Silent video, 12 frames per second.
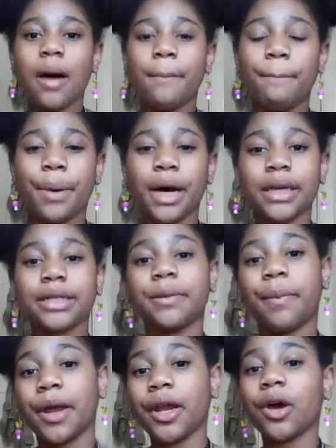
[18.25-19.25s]
But
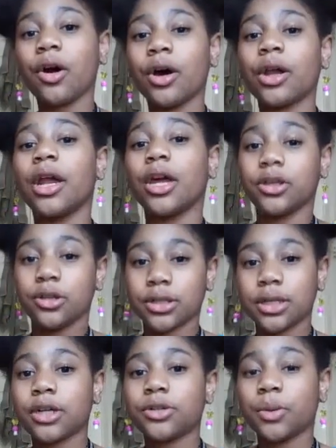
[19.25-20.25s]
depending on your
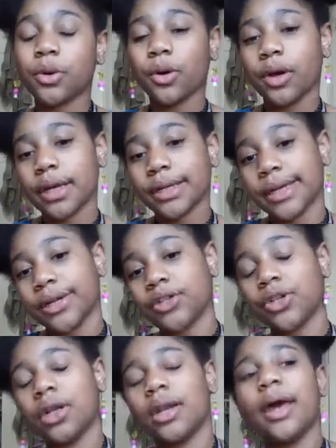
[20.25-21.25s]
sexual
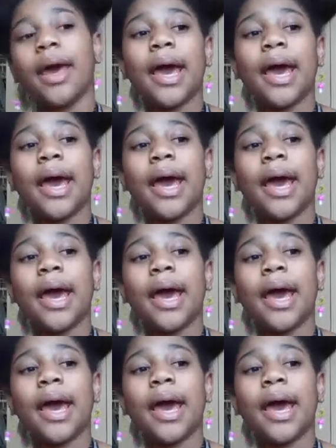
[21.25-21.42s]
orientation